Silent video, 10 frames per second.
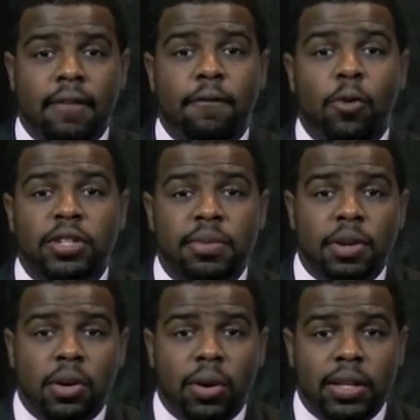Force him
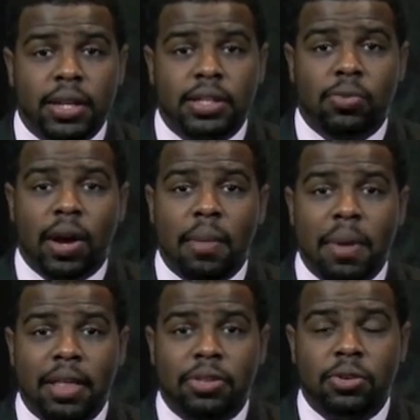to go underneath to Ryan
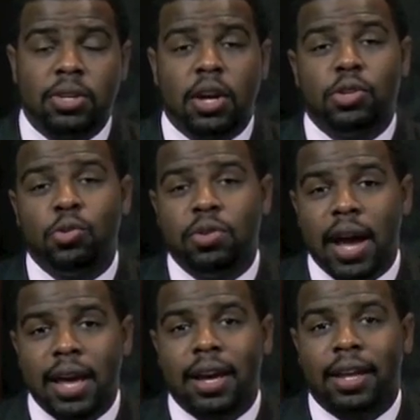Mathews. Do
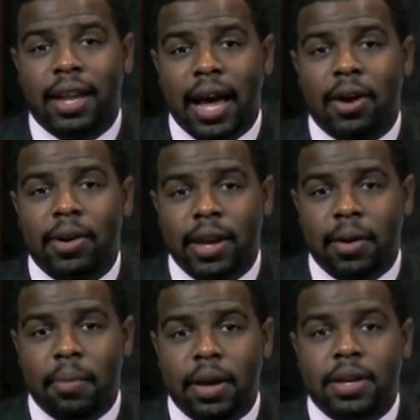not allow
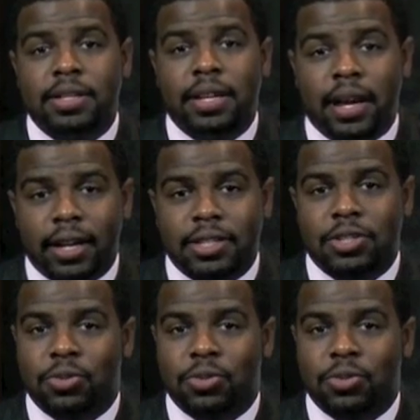him to uh,